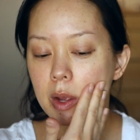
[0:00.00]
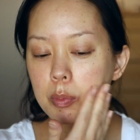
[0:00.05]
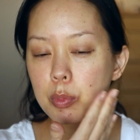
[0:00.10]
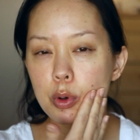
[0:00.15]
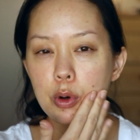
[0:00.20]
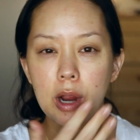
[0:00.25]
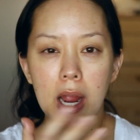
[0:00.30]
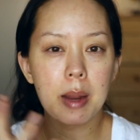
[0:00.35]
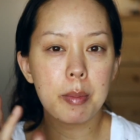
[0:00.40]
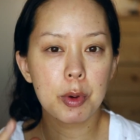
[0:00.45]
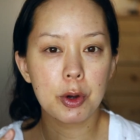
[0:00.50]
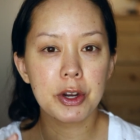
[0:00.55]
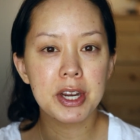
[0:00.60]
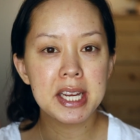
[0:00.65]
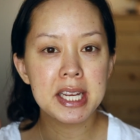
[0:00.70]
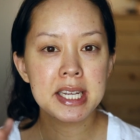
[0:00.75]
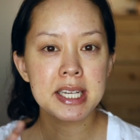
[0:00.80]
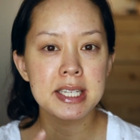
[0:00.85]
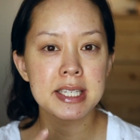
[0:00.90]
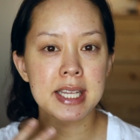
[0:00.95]

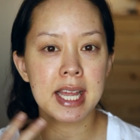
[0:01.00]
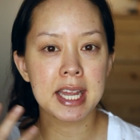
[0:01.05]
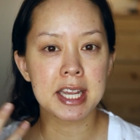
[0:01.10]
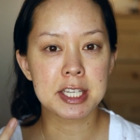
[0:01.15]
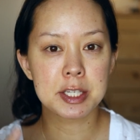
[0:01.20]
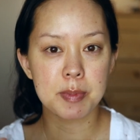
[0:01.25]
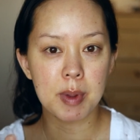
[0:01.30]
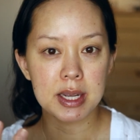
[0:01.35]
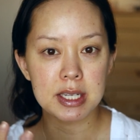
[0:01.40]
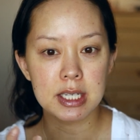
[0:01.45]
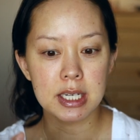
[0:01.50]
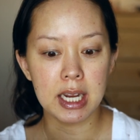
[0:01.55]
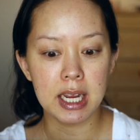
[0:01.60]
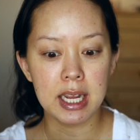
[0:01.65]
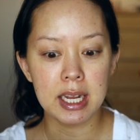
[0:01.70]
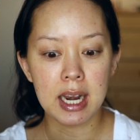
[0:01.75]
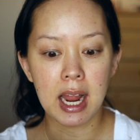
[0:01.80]
primery as I expected it.